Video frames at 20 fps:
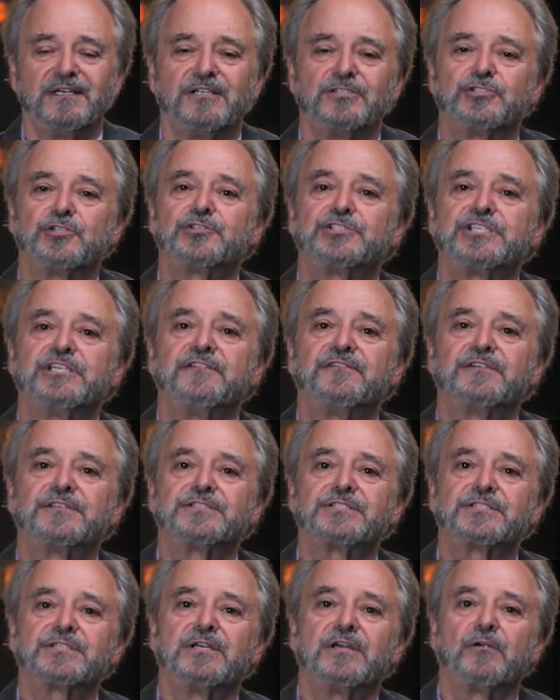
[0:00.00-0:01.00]

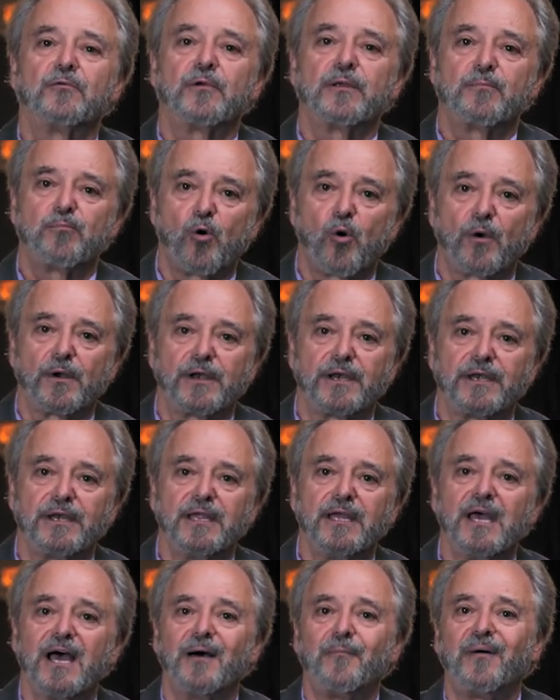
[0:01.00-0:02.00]
Josephus reported
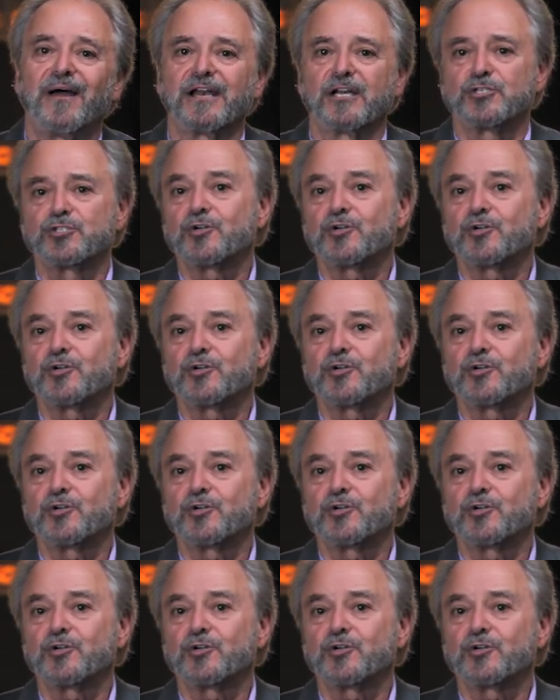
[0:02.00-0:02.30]
about a